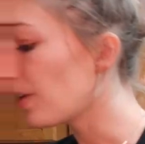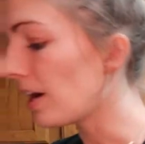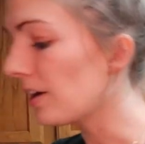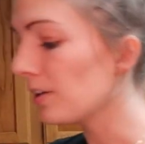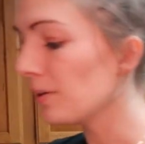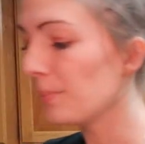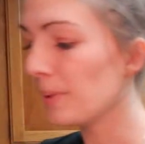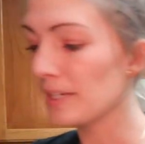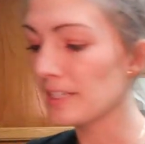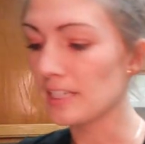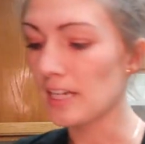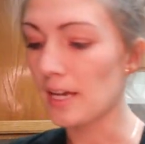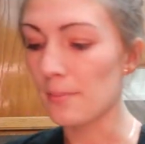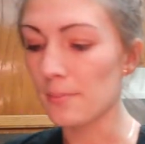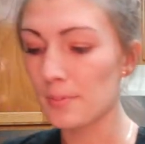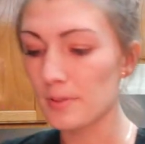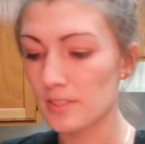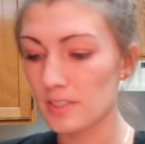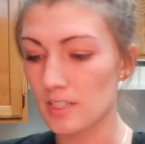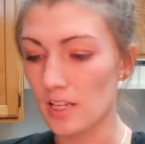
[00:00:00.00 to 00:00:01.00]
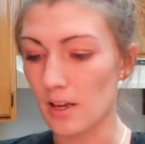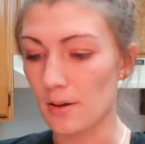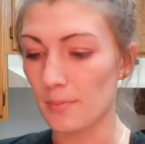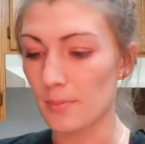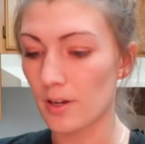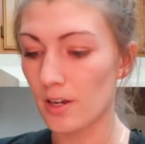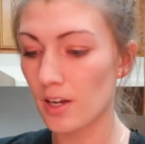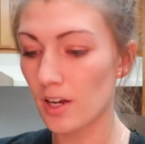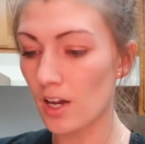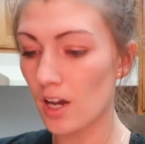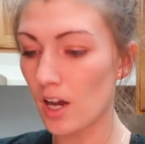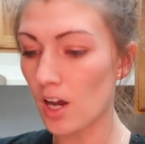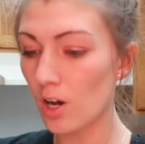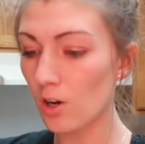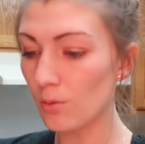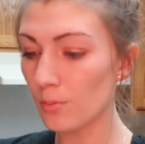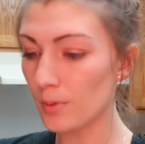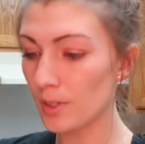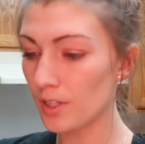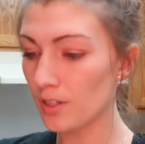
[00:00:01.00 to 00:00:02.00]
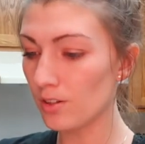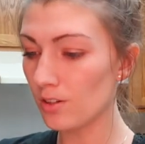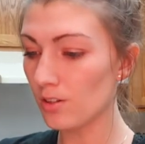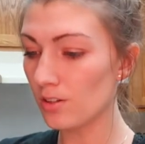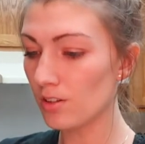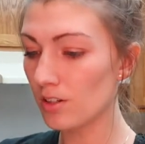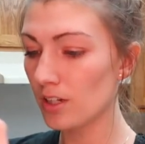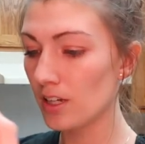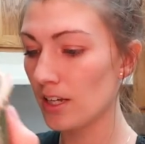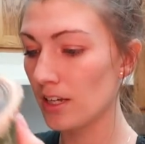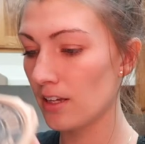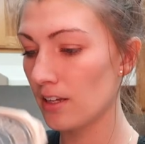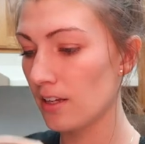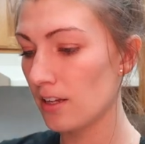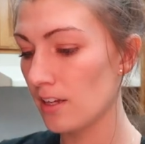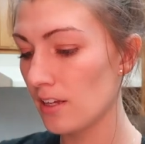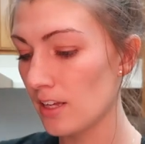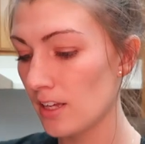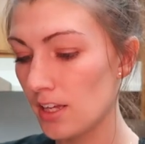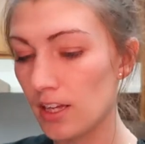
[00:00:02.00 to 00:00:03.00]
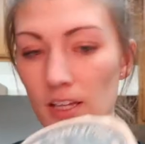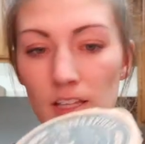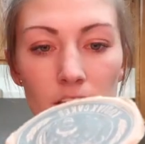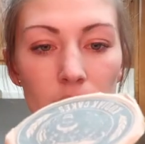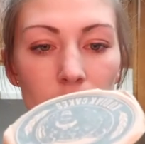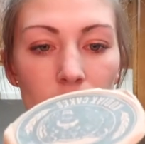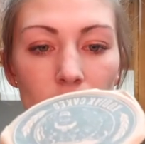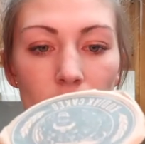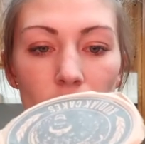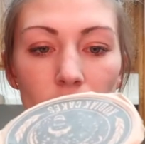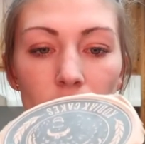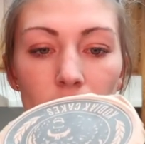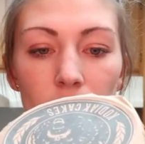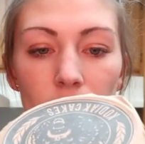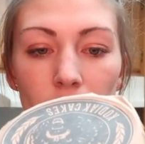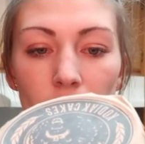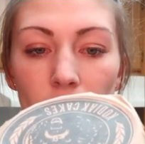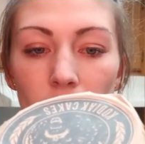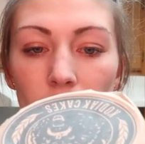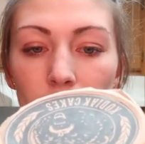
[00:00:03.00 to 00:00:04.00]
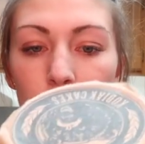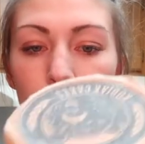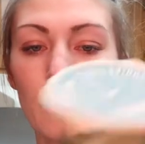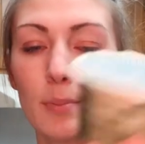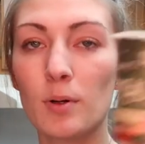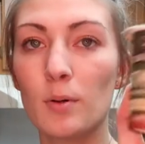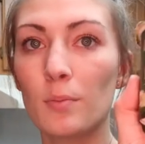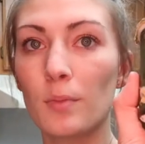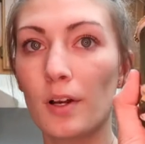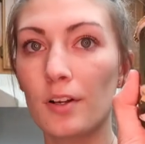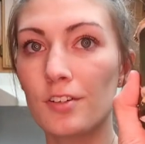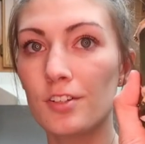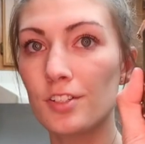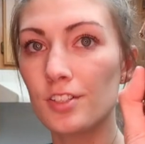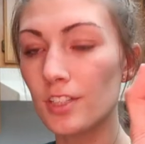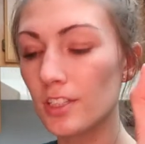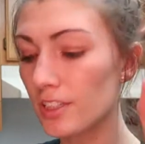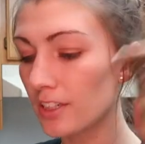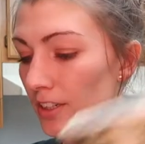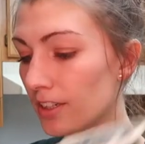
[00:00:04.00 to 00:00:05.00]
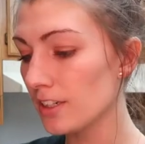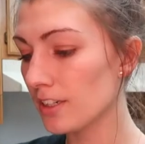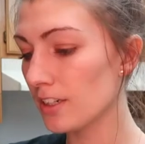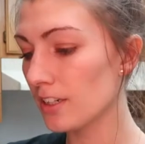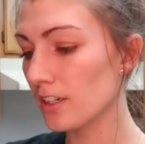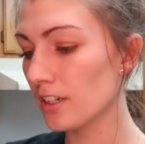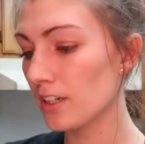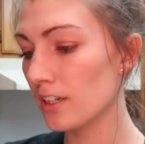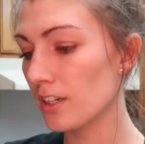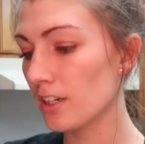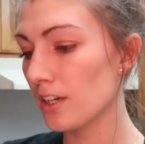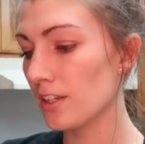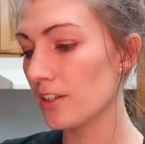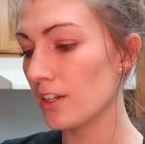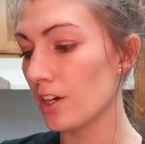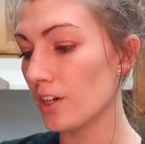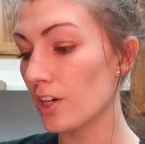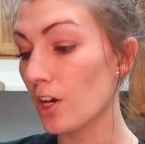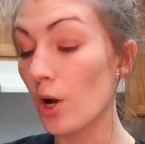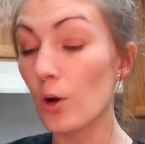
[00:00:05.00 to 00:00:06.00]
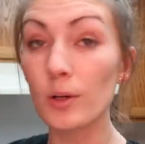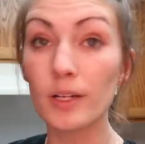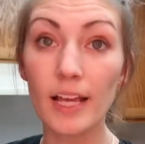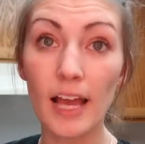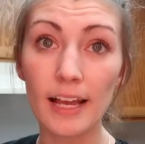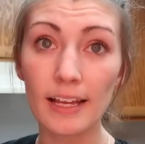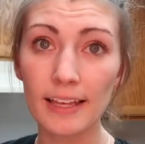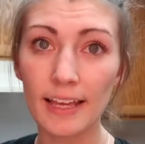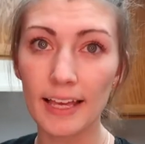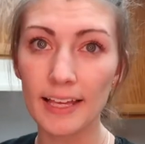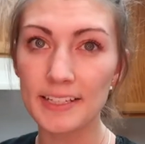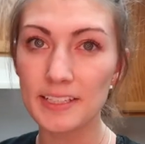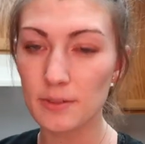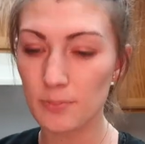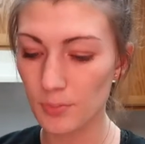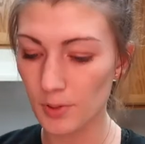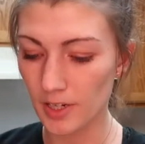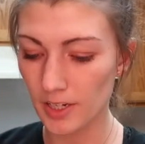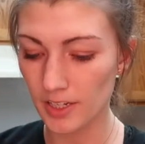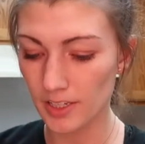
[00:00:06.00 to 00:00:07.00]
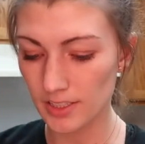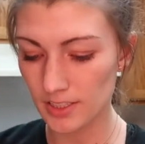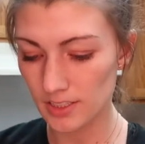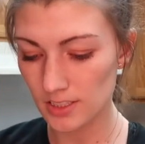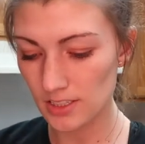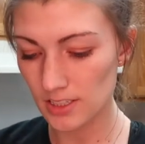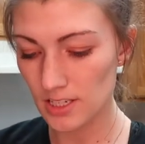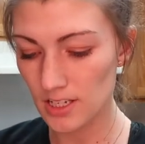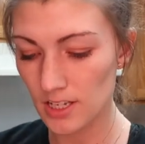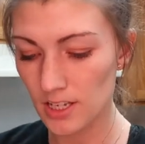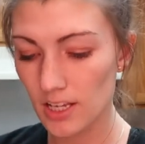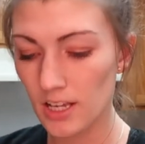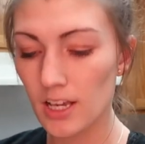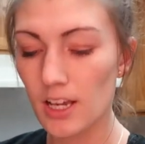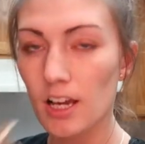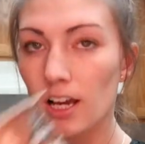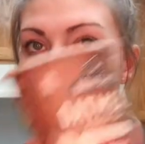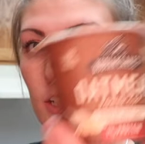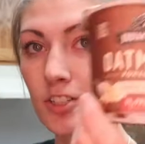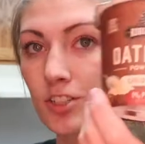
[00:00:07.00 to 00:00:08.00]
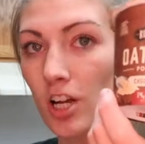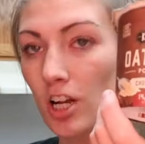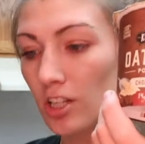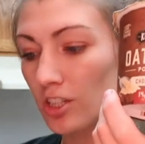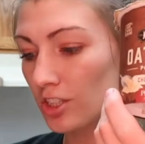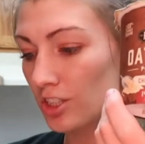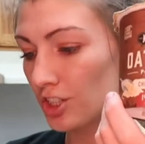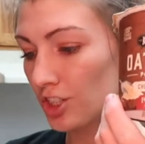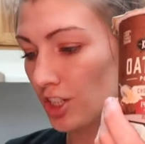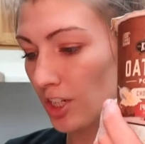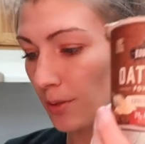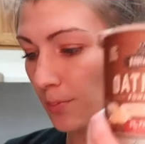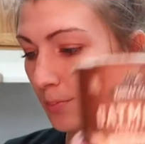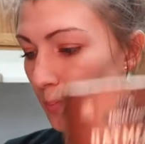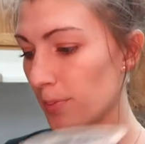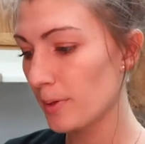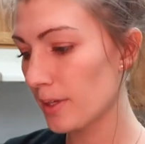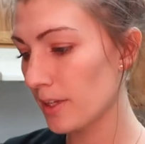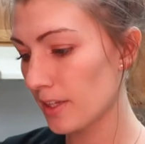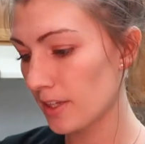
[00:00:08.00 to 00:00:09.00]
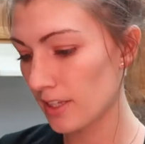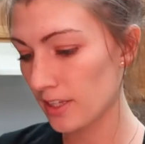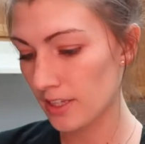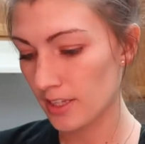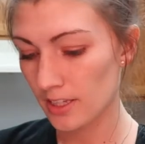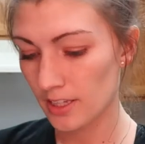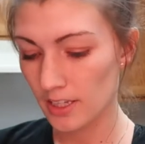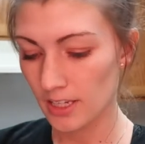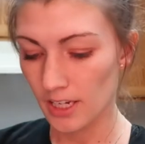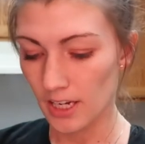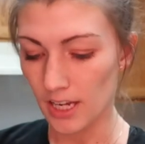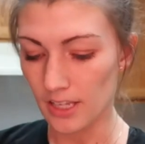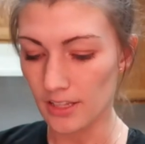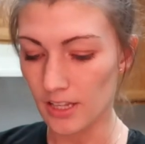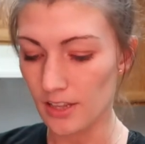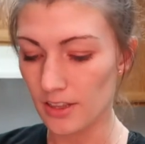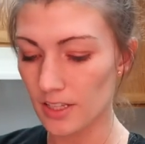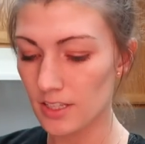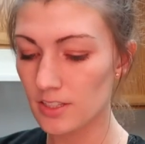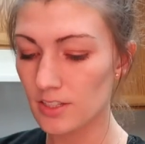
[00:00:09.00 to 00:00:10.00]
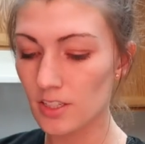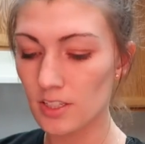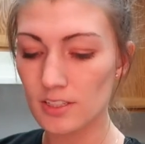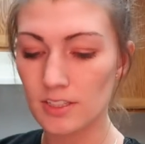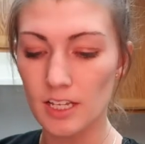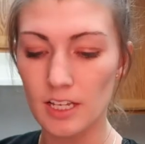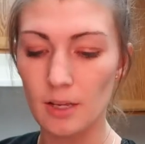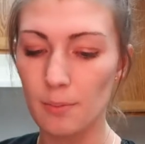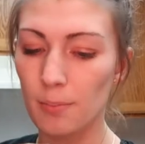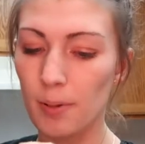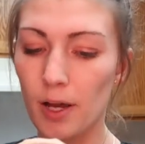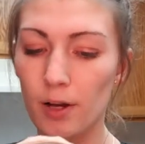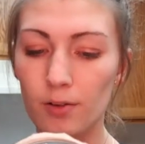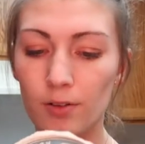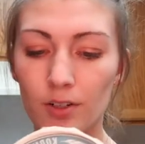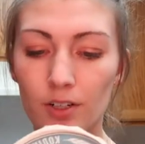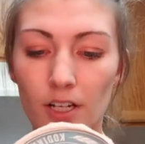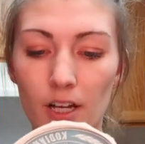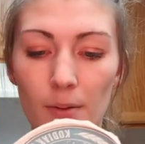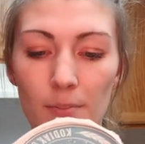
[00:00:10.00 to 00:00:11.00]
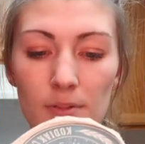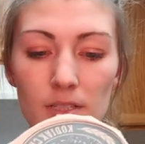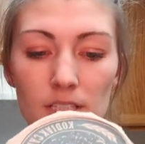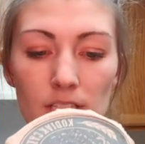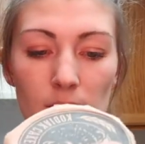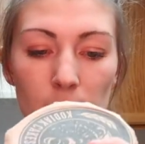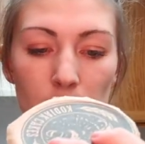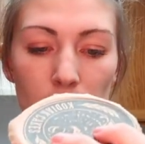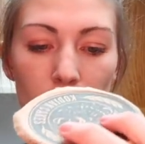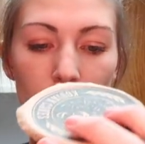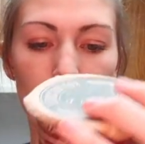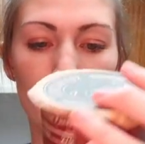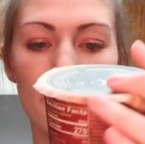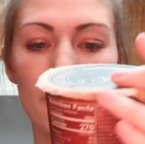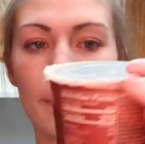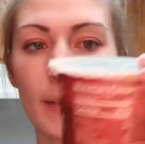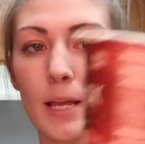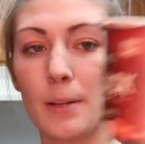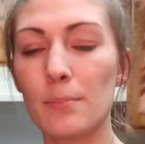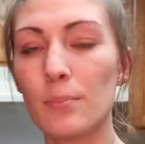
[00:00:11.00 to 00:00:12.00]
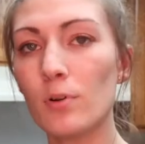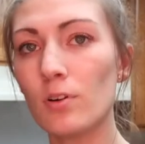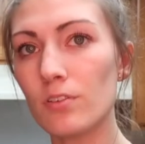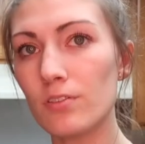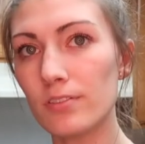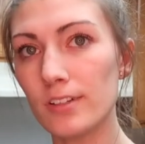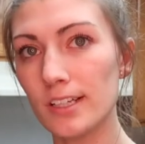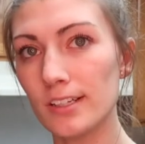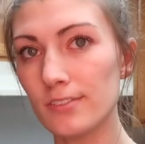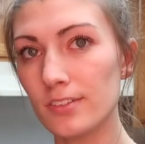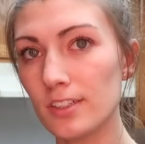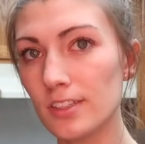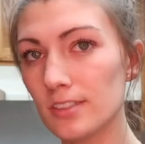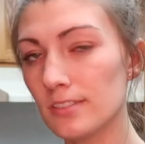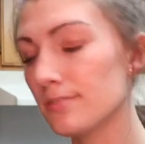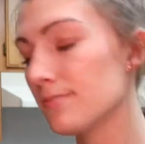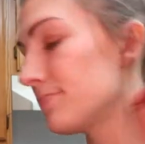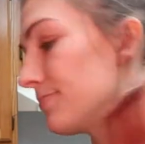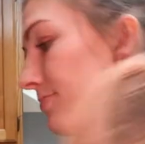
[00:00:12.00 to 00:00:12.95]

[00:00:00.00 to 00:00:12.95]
Rowdy picked up some oatmeal. He got a maple and brown sugar, the Kodiak Cakes brand, a chocolate chip, and then this looks like a powder cup cinnamon and maple flavor.